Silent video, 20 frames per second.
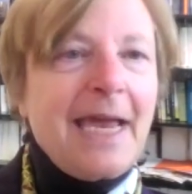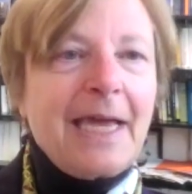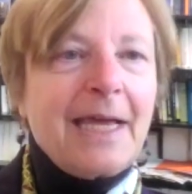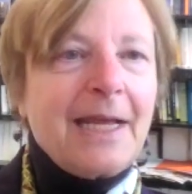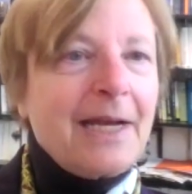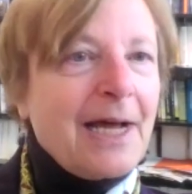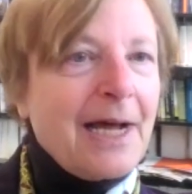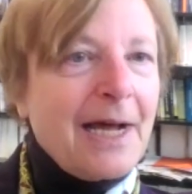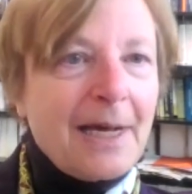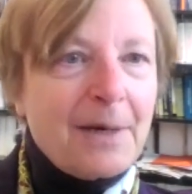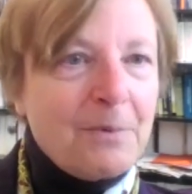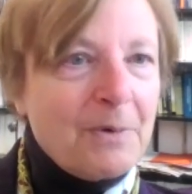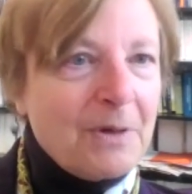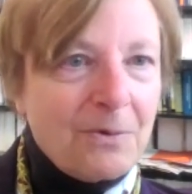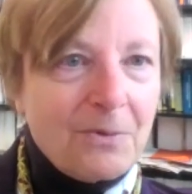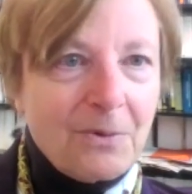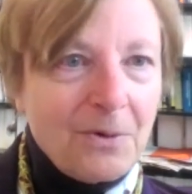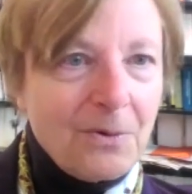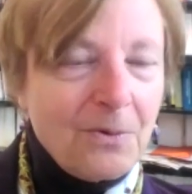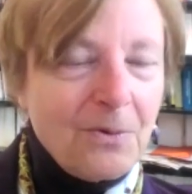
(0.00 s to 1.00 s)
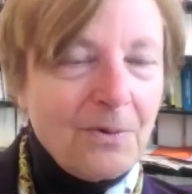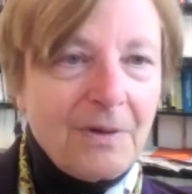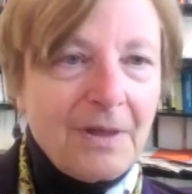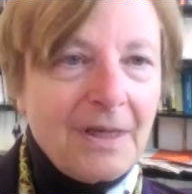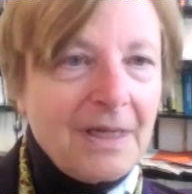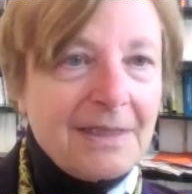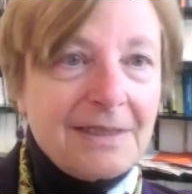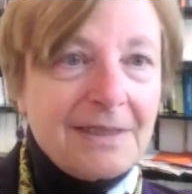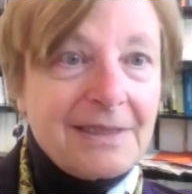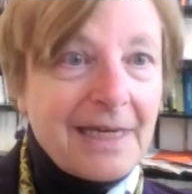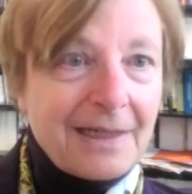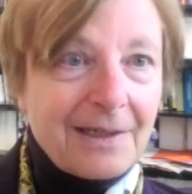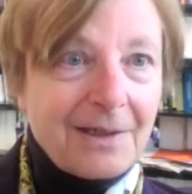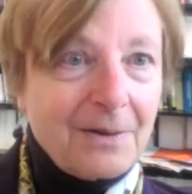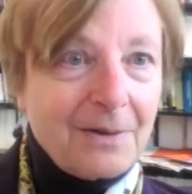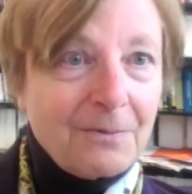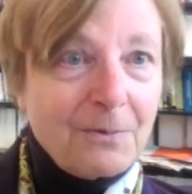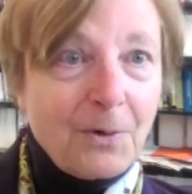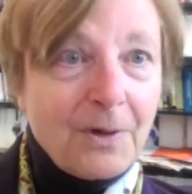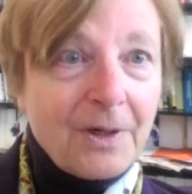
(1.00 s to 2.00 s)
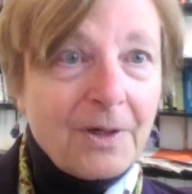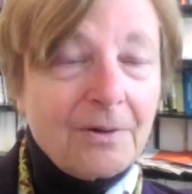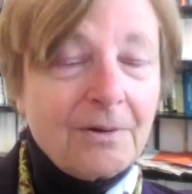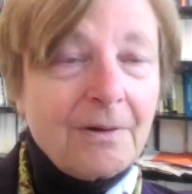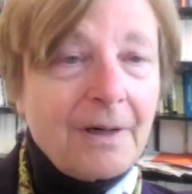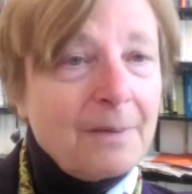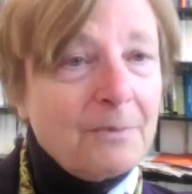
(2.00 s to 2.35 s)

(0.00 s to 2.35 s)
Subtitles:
and I withdrew the executive order.